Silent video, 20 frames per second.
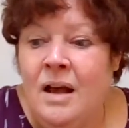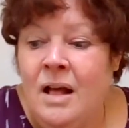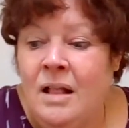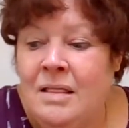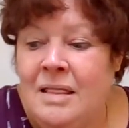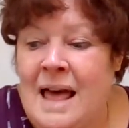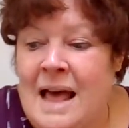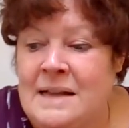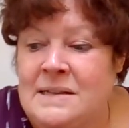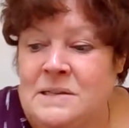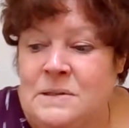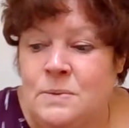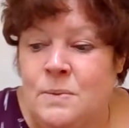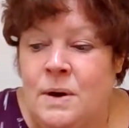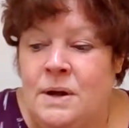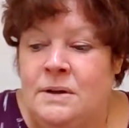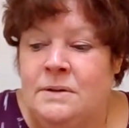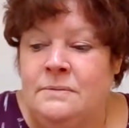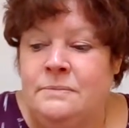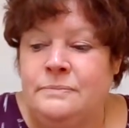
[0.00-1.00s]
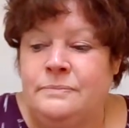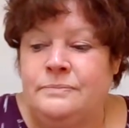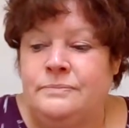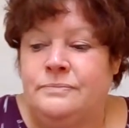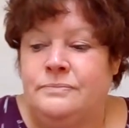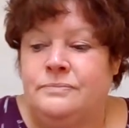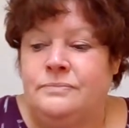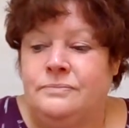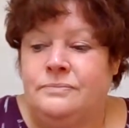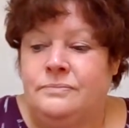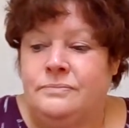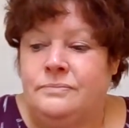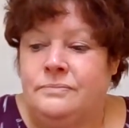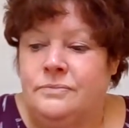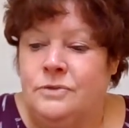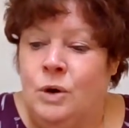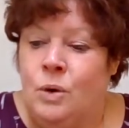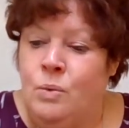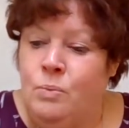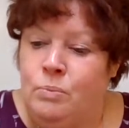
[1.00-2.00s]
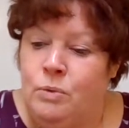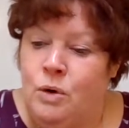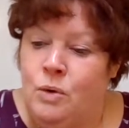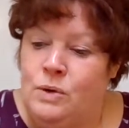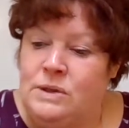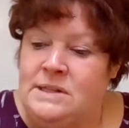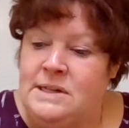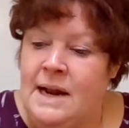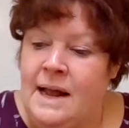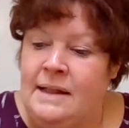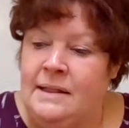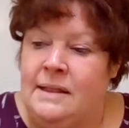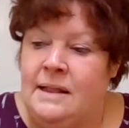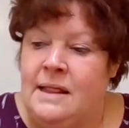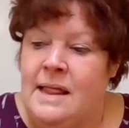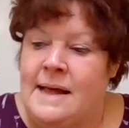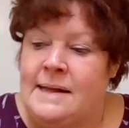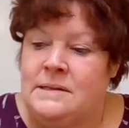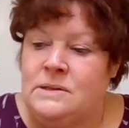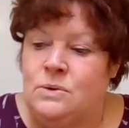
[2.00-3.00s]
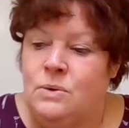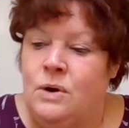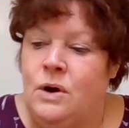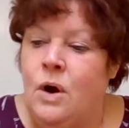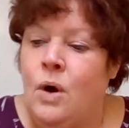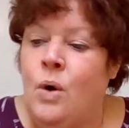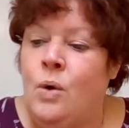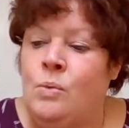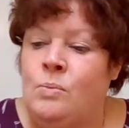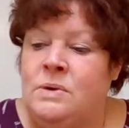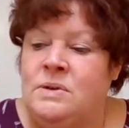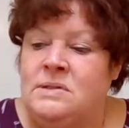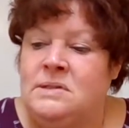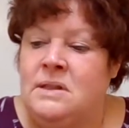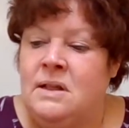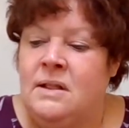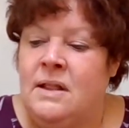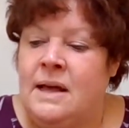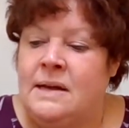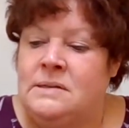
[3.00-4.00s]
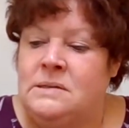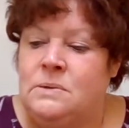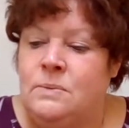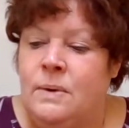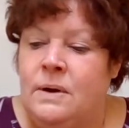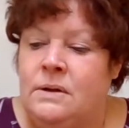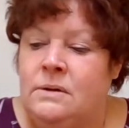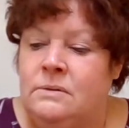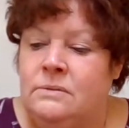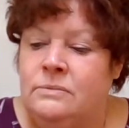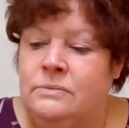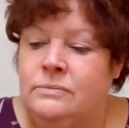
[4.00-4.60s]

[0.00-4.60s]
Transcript: Last one. Oh, no, it's not the last one. Almost the last one.